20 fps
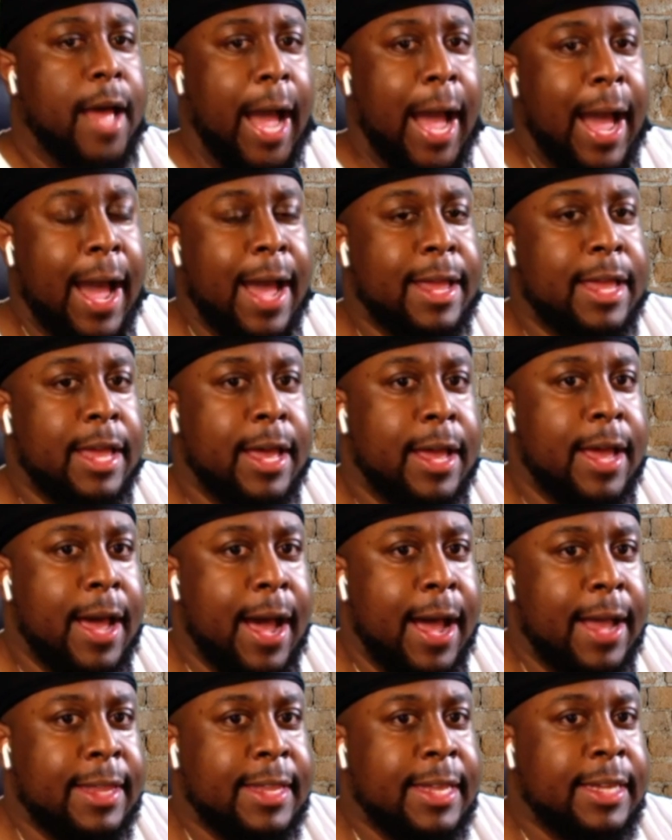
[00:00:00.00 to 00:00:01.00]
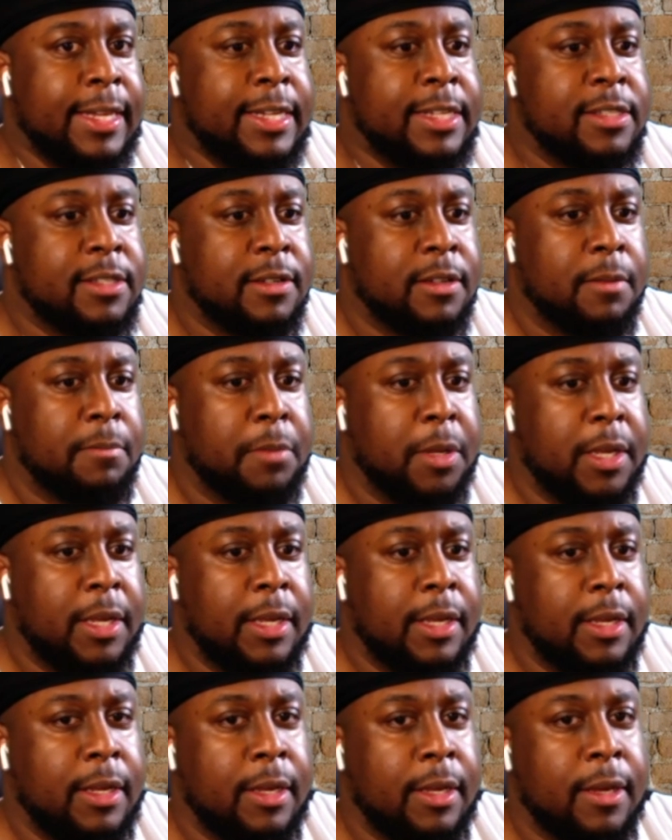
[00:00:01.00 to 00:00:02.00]
I I, I think he's going to
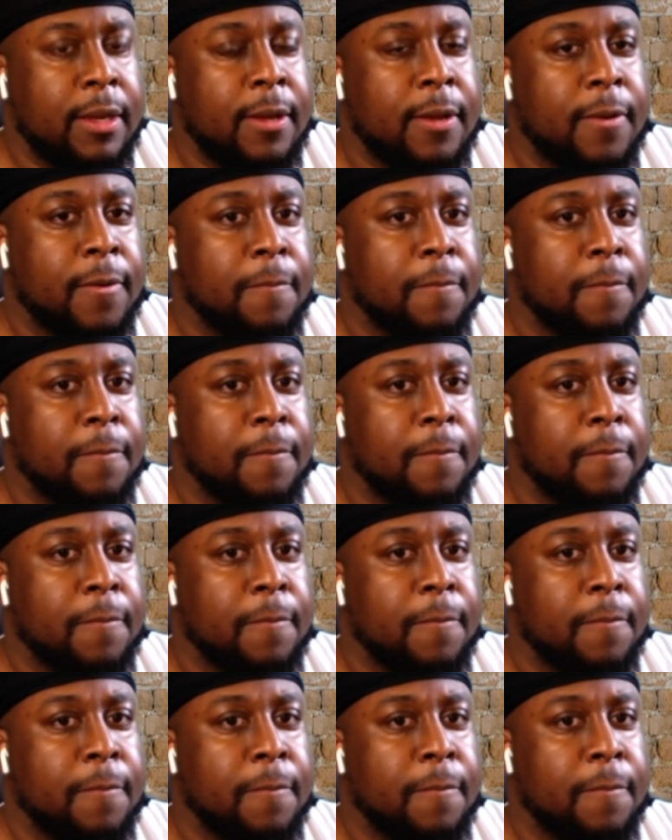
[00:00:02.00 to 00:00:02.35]
be